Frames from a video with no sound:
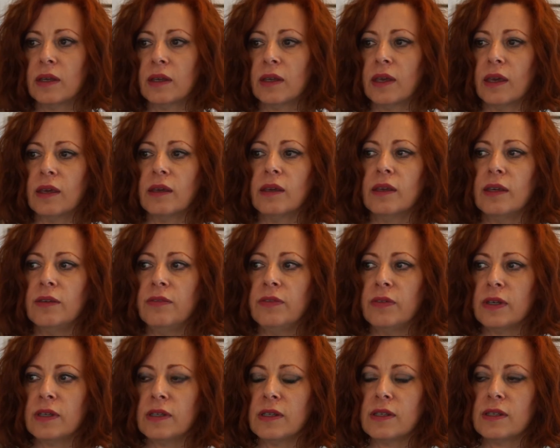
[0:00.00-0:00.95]
can give
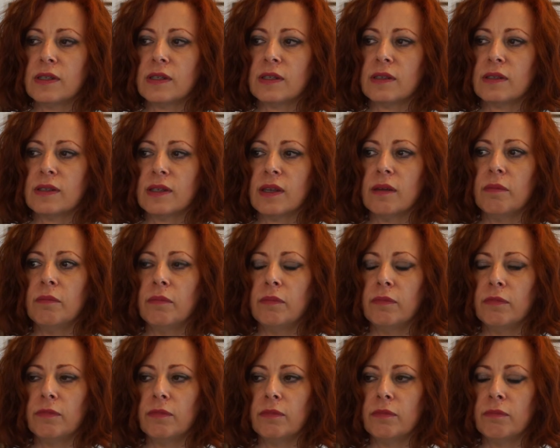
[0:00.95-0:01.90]
us
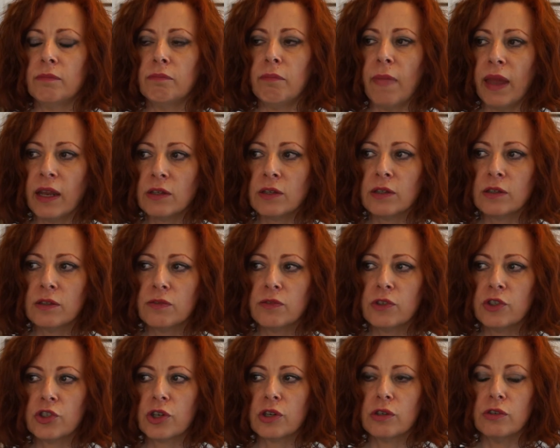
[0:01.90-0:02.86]
some methods
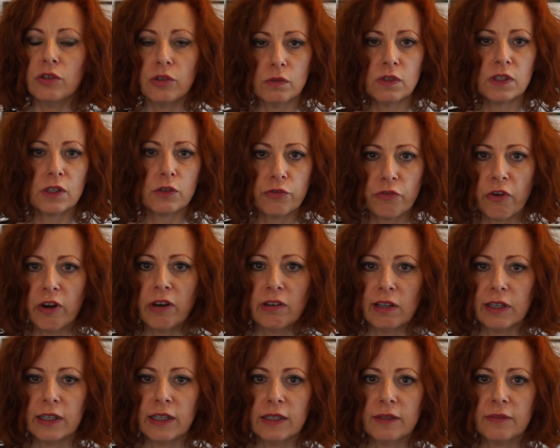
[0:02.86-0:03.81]
which are
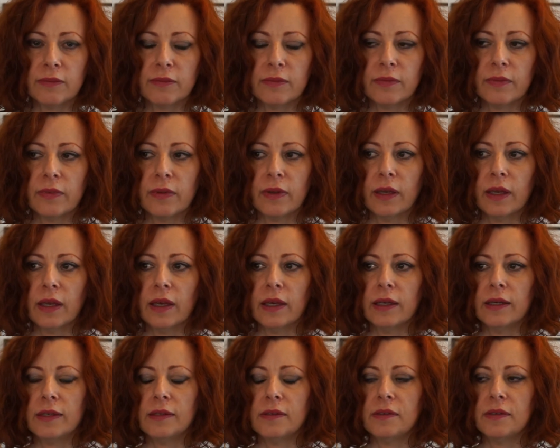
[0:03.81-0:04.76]
user-friendly.
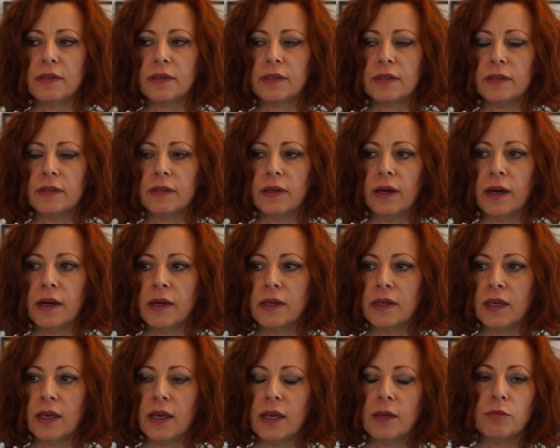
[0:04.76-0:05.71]
And I
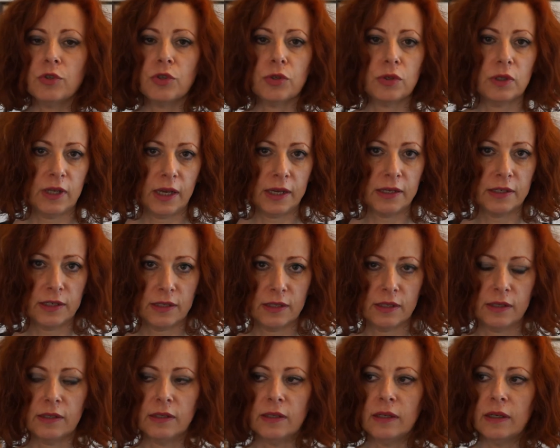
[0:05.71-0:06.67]
came to an
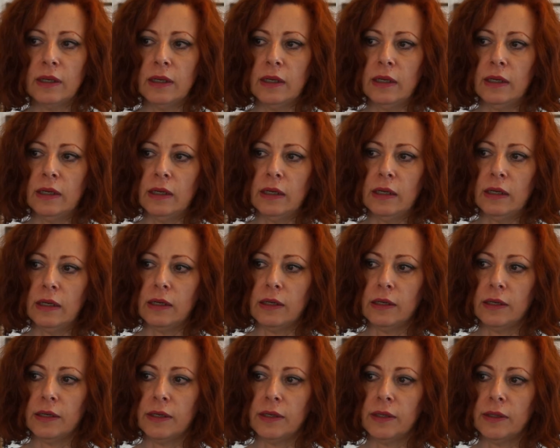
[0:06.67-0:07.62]
idea
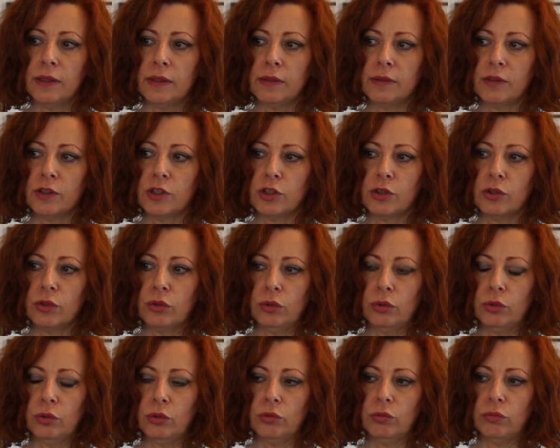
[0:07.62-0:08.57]

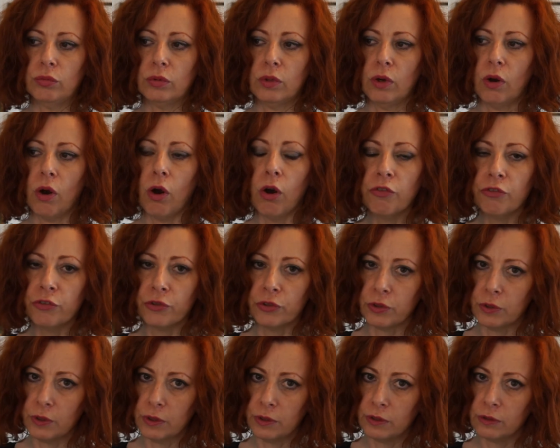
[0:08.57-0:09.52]
to
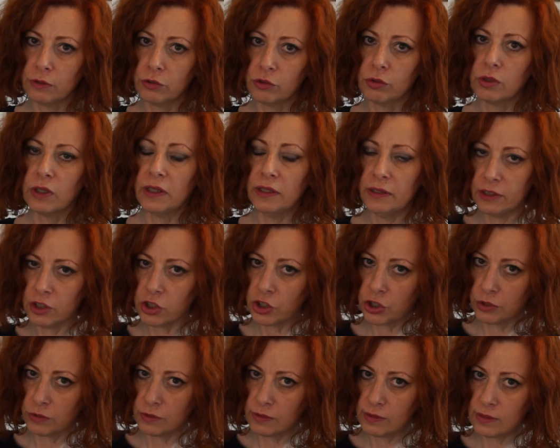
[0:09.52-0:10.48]
offer to
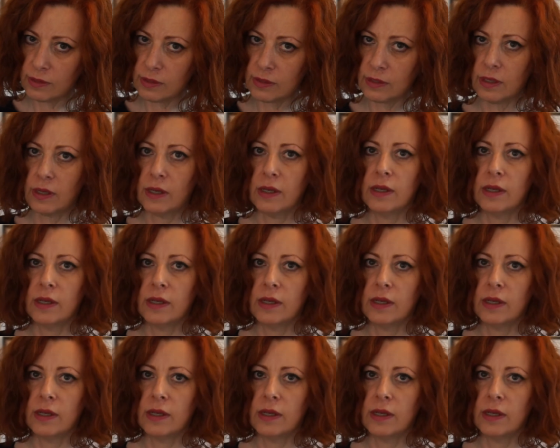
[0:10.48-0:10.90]
clinicians